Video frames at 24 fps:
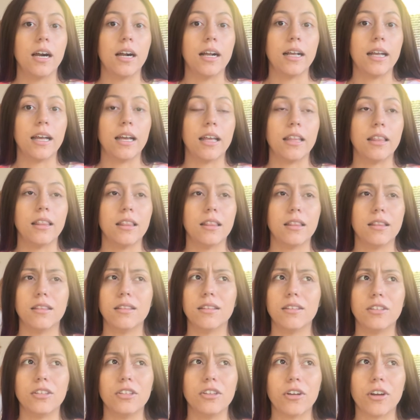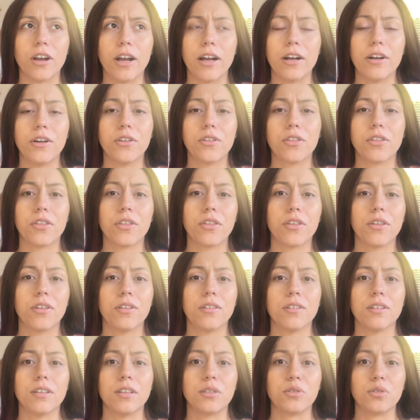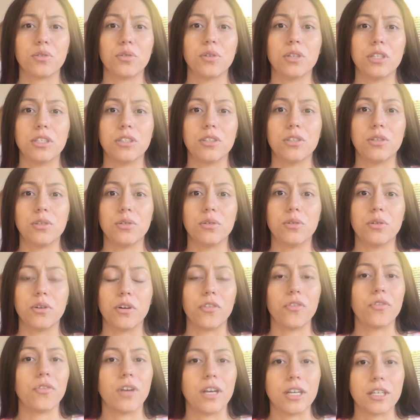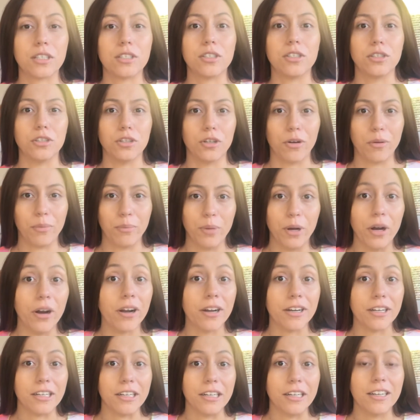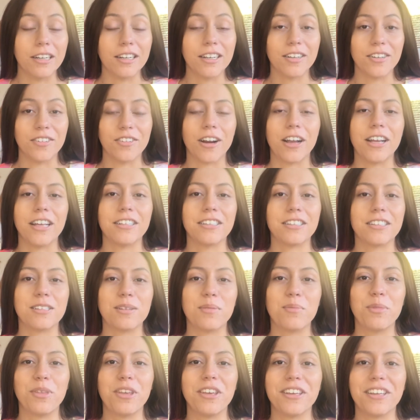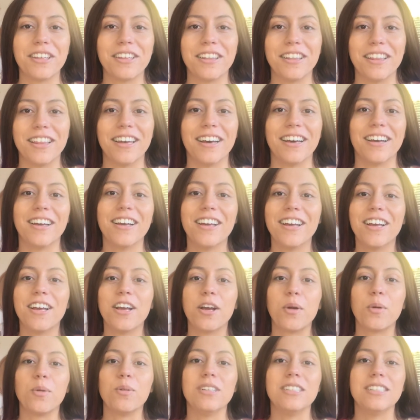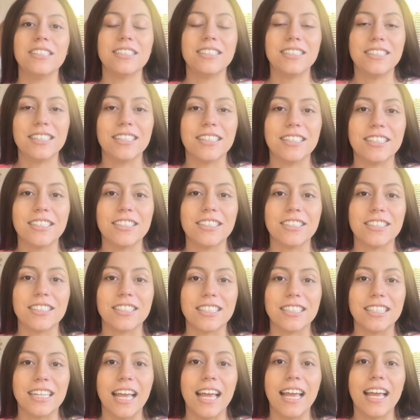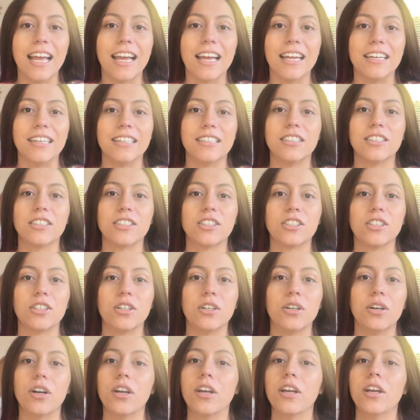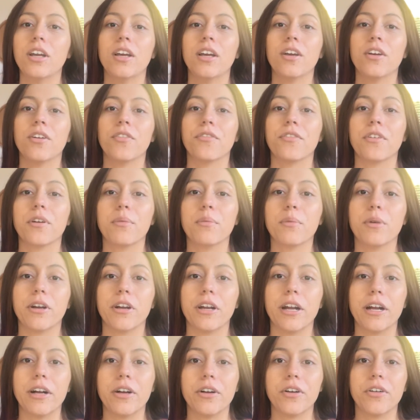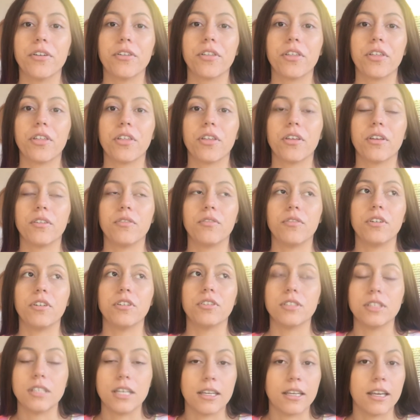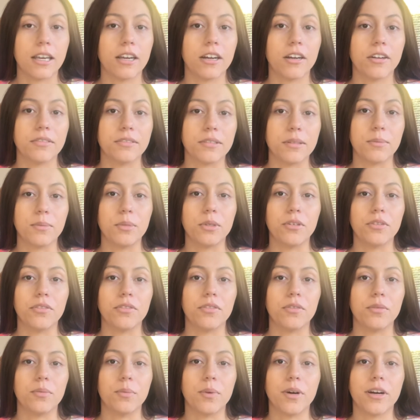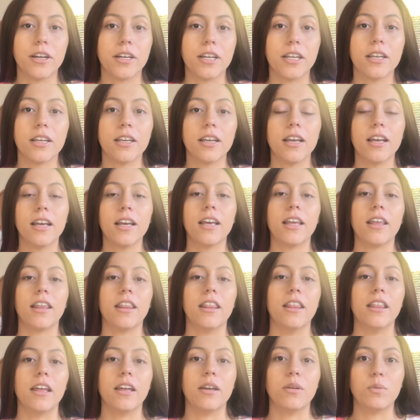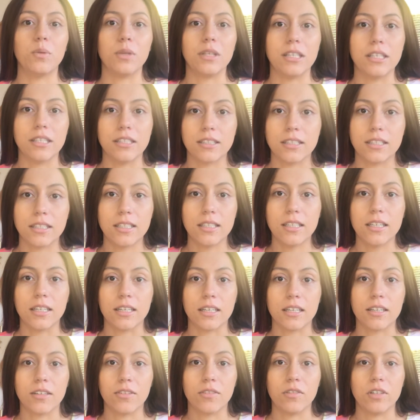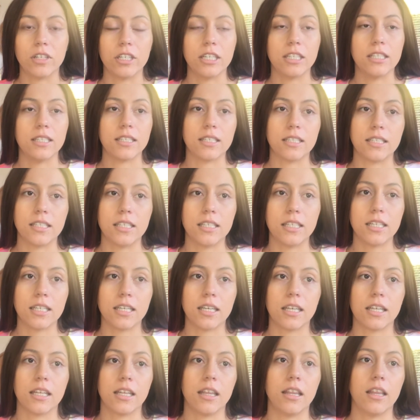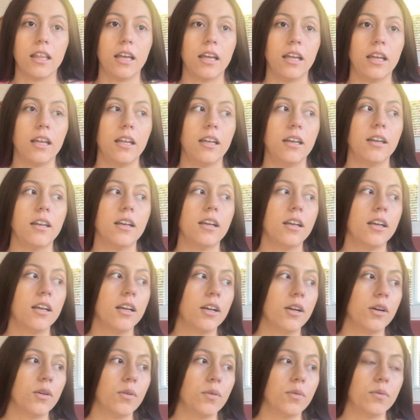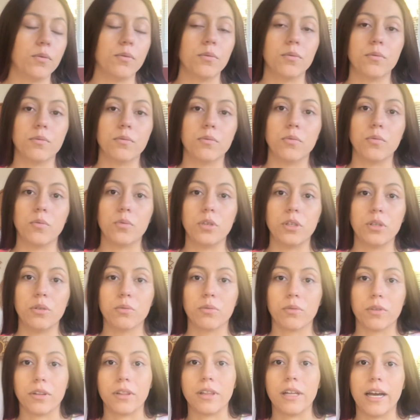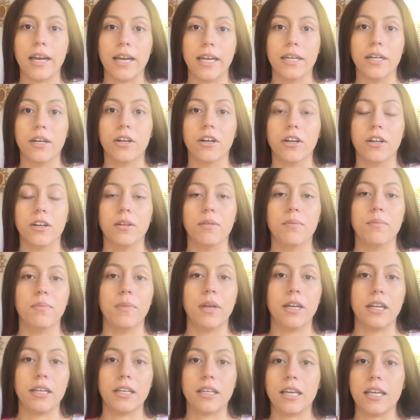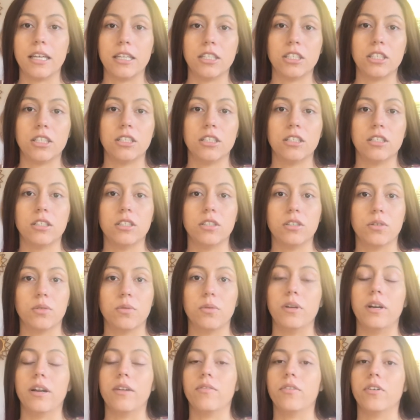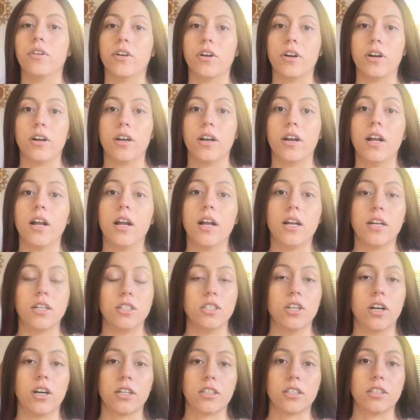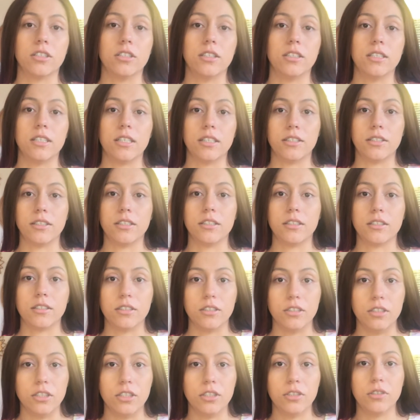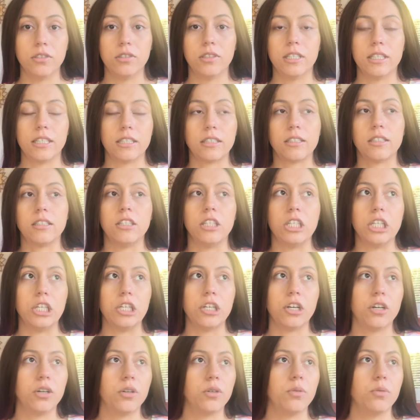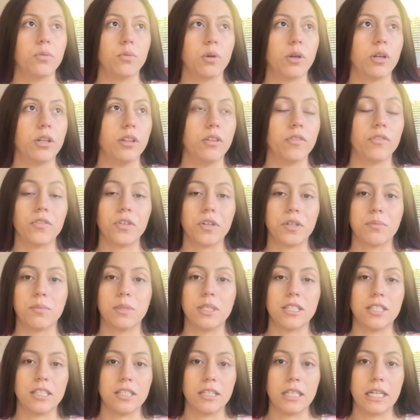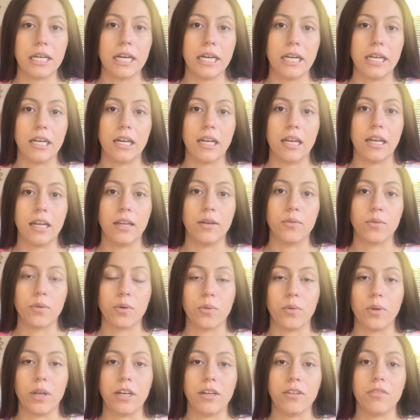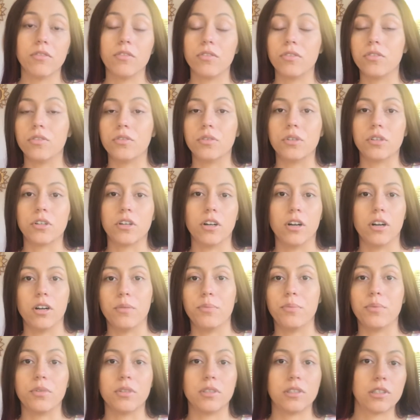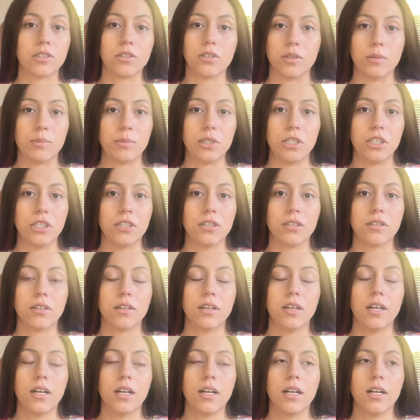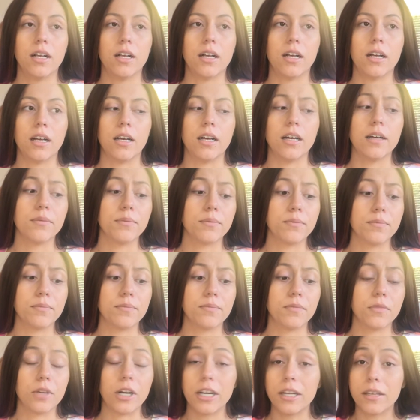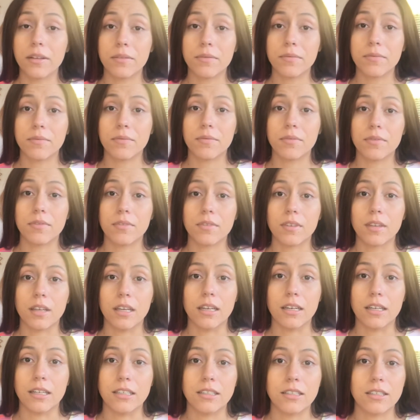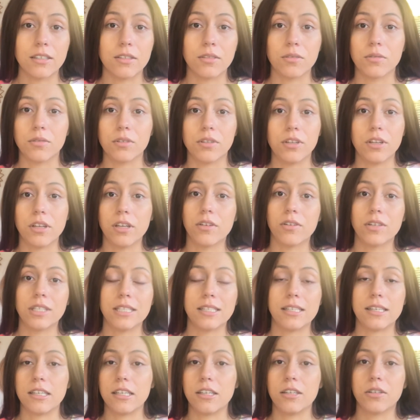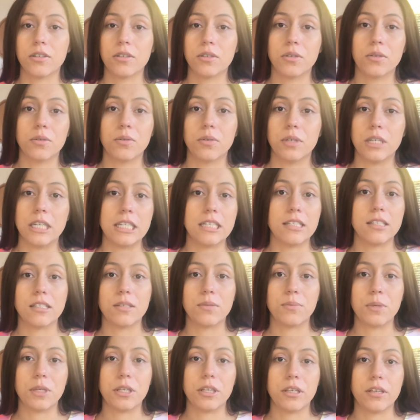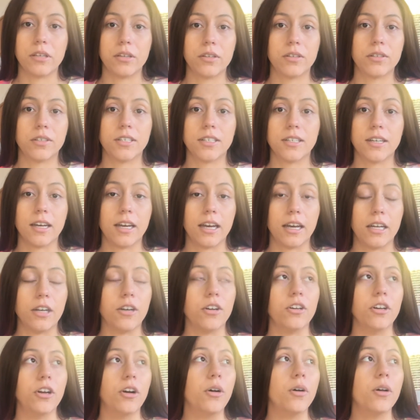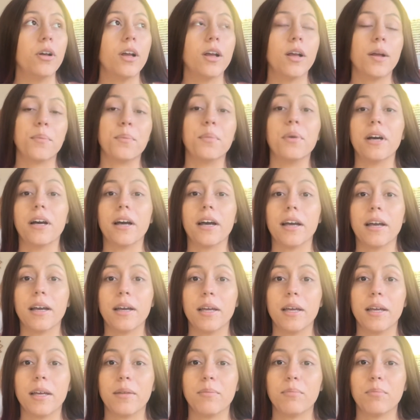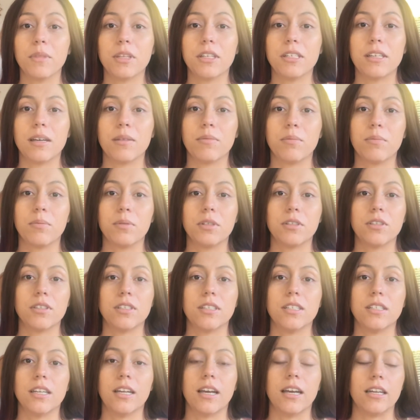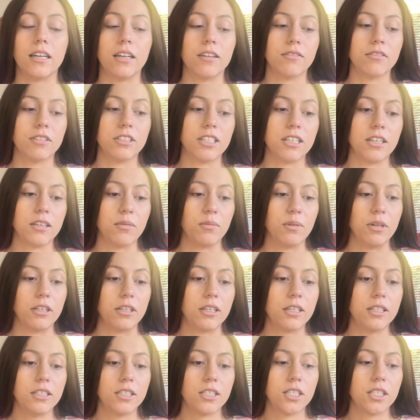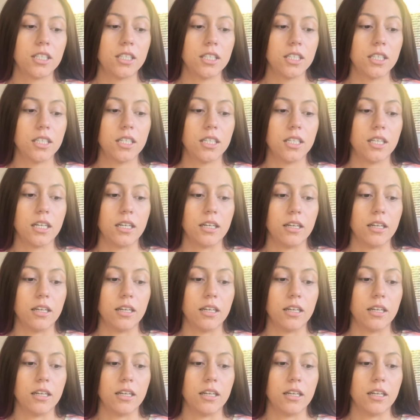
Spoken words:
And your health is going to affect your body, right? It's something that we need to understand. And so from our health, if we don't take care of our beautiful body, then we get sick. We get sick, then we rely on medications or whatever our doctor tells us to do. Next thing you know, we're in the pharmacy line and we're waiting for our prescription, right? And is it really going to heal what needs to be healed? I don't know. But I'm the type of person, I don't take medication.